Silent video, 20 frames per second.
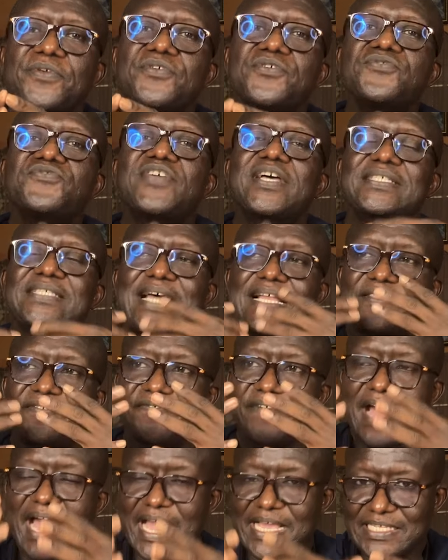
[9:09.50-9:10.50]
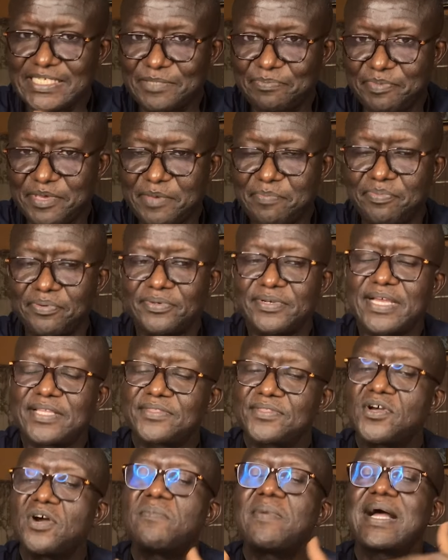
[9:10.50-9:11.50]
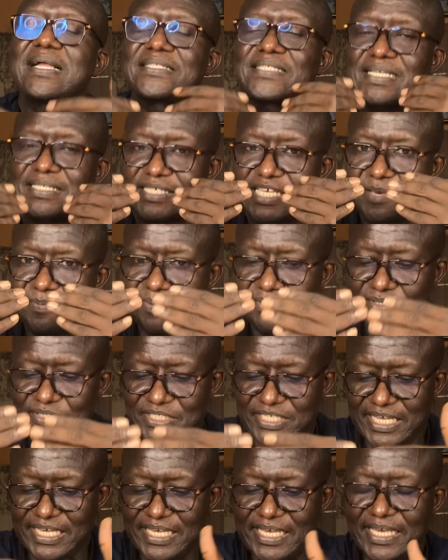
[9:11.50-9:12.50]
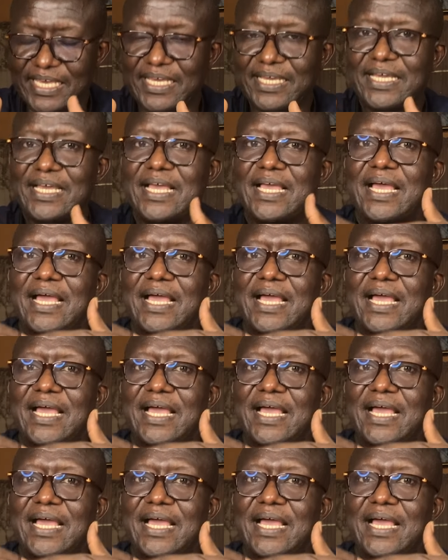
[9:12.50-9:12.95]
you just advise people that no man, just keep on taking.